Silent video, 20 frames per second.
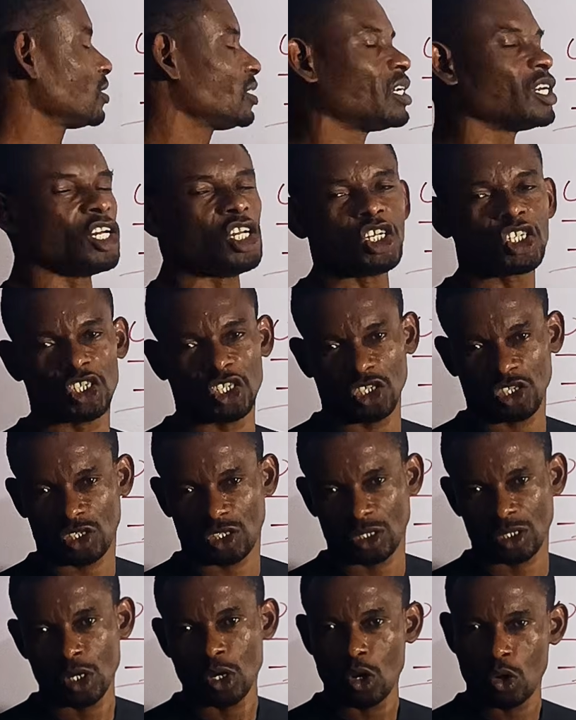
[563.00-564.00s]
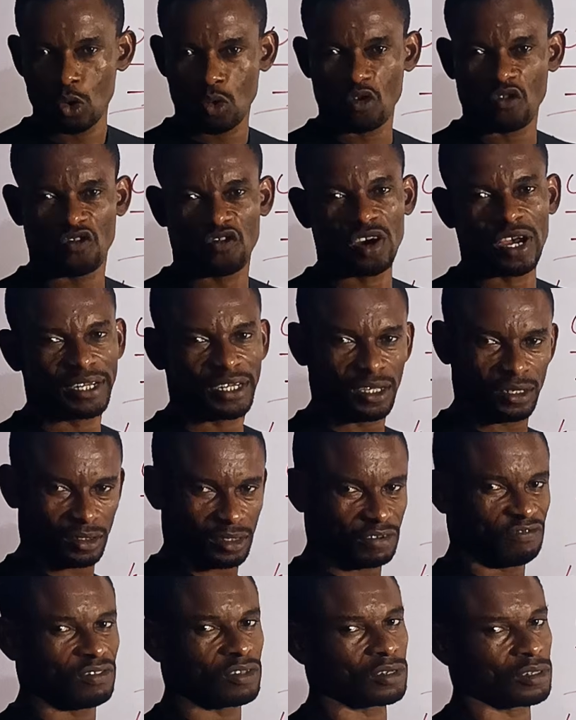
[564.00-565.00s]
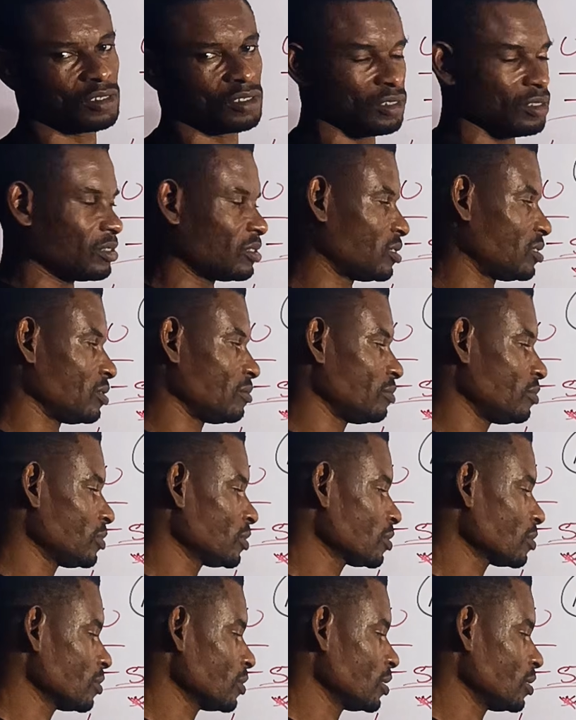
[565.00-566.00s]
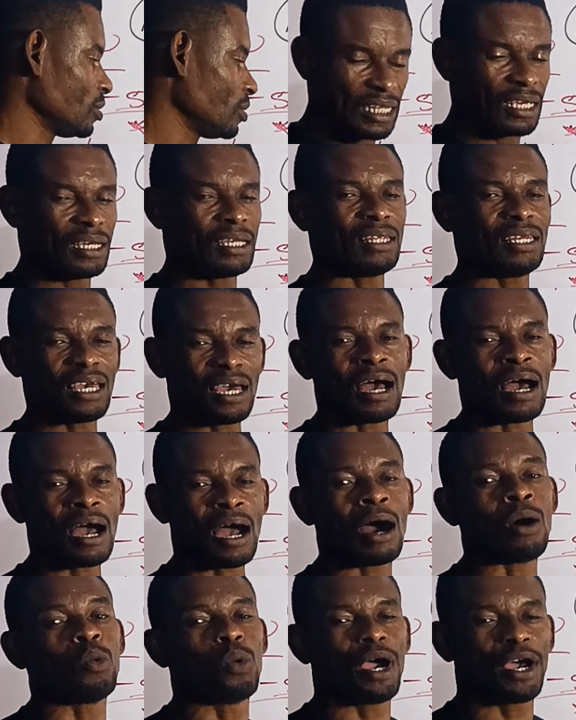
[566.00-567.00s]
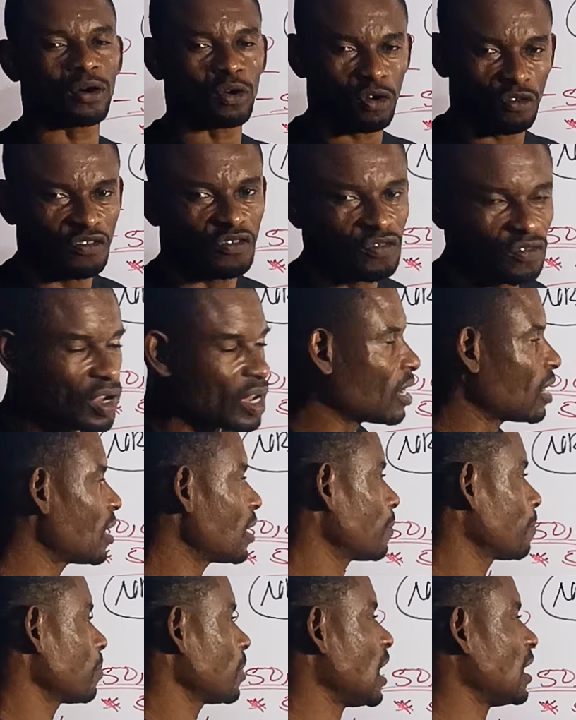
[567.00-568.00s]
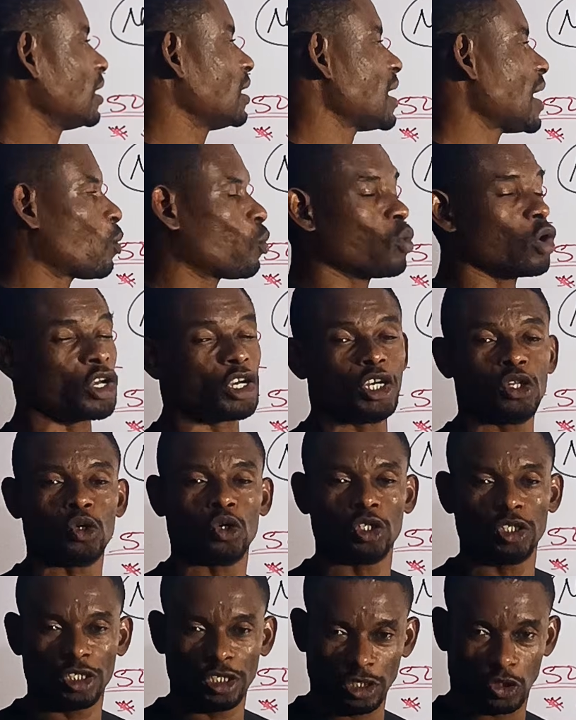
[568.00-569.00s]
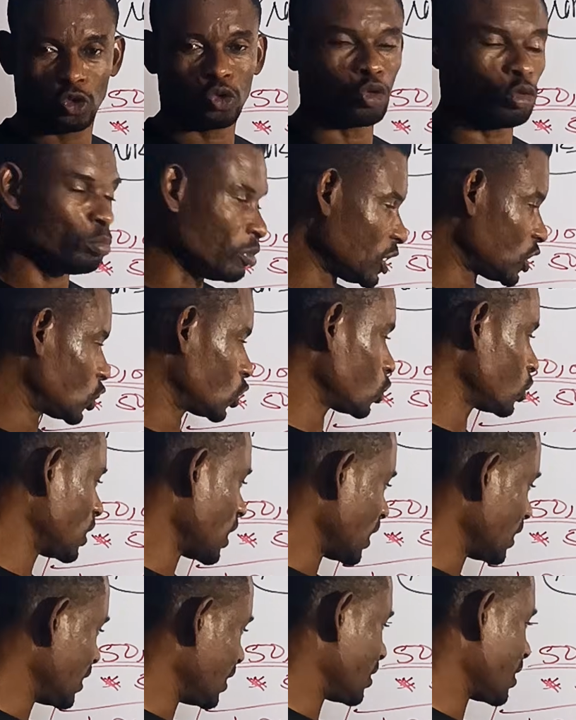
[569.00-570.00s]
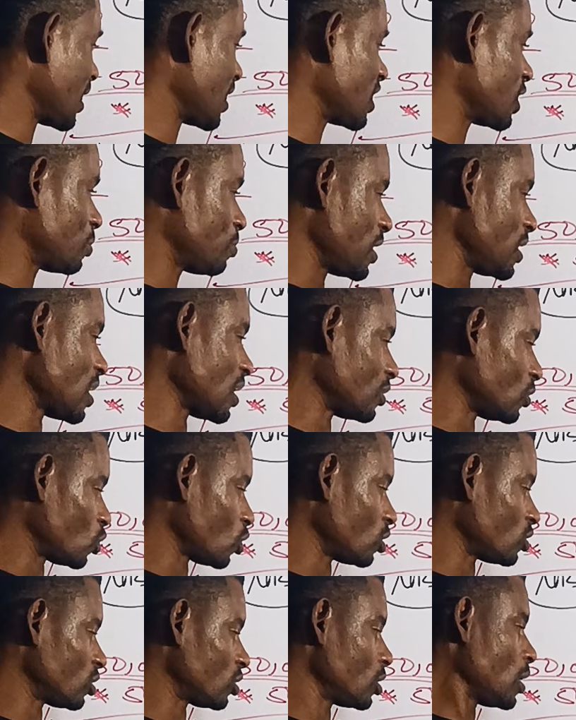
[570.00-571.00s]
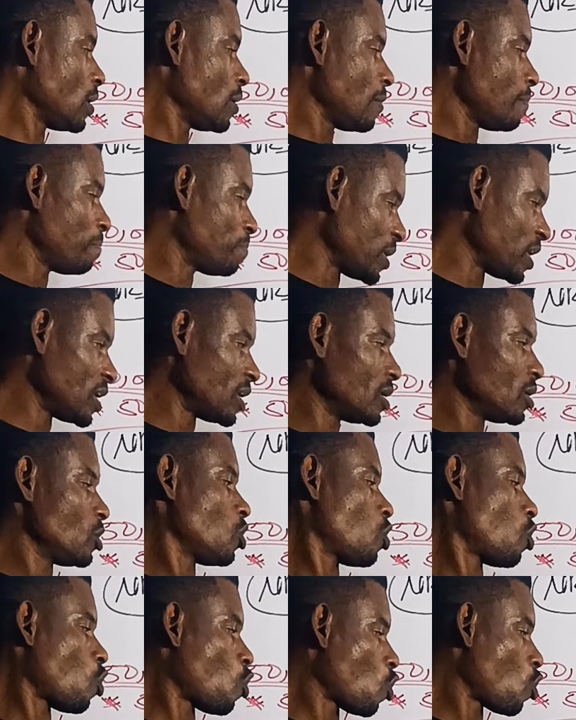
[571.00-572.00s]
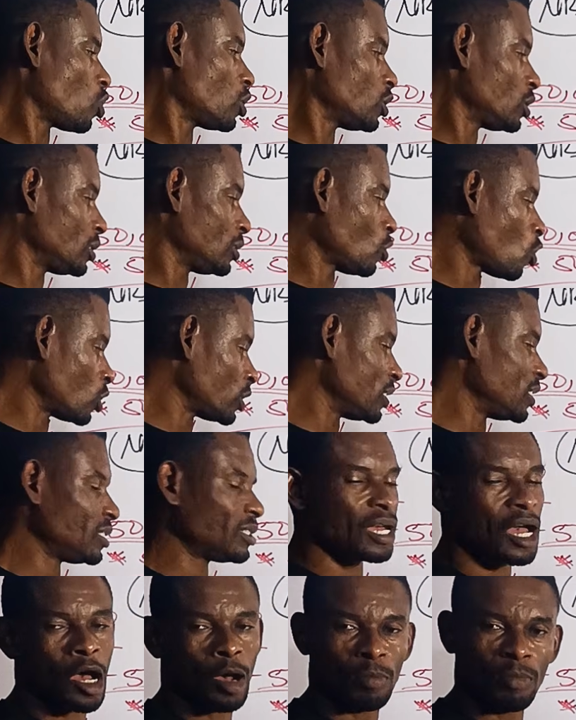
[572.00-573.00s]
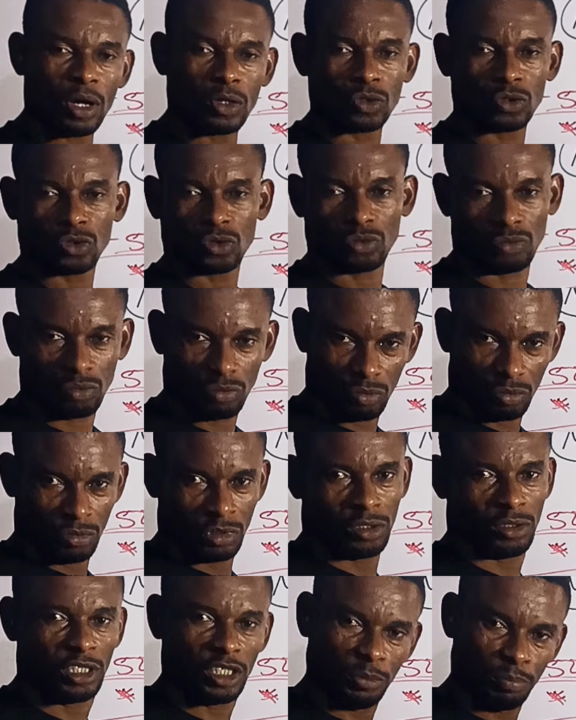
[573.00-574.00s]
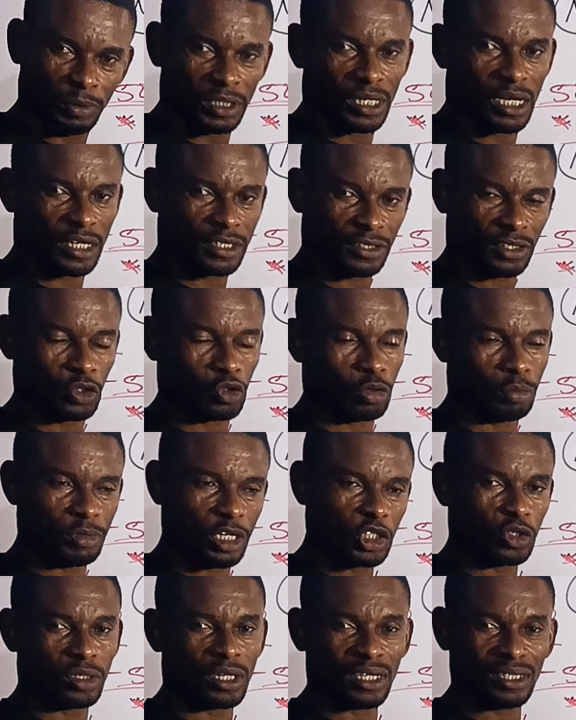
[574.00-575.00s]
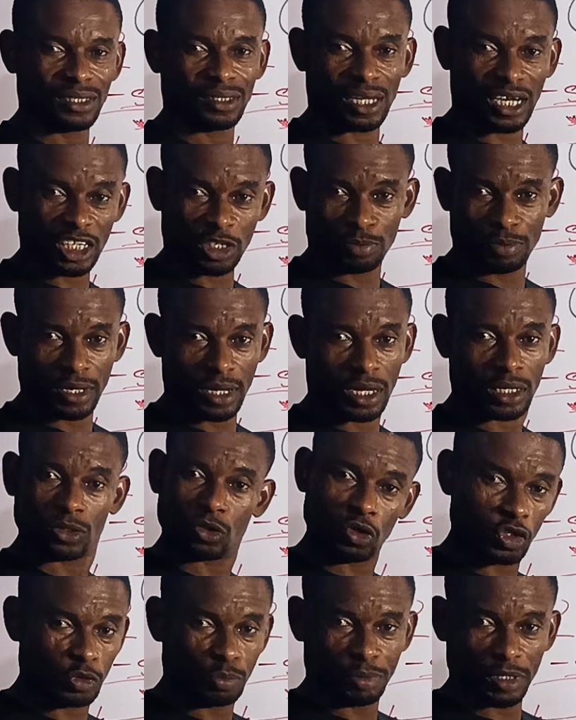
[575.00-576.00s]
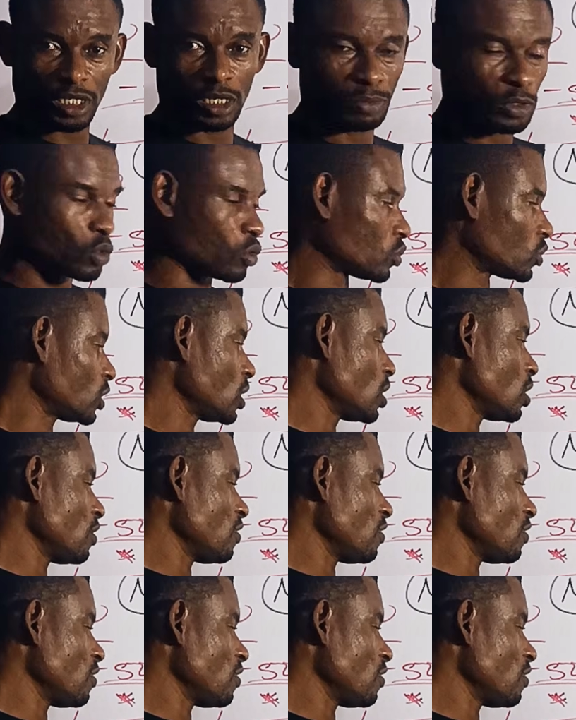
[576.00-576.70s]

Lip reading: glitches we find in Rev 360. I think they are aware of and they are working on it to make sure that the taxpayer don't pay all these amounts, this penalty, to make sure that the taxpayer don't pay them, because